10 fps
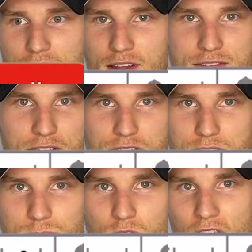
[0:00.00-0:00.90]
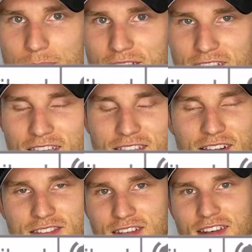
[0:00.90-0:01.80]
consider subscribing, and
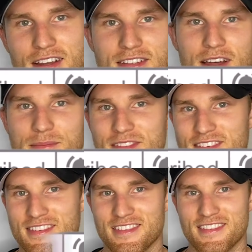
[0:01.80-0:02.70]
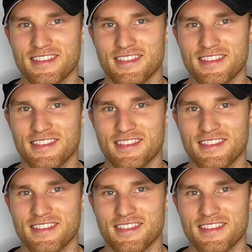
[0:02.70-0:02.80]
I'll see you next time.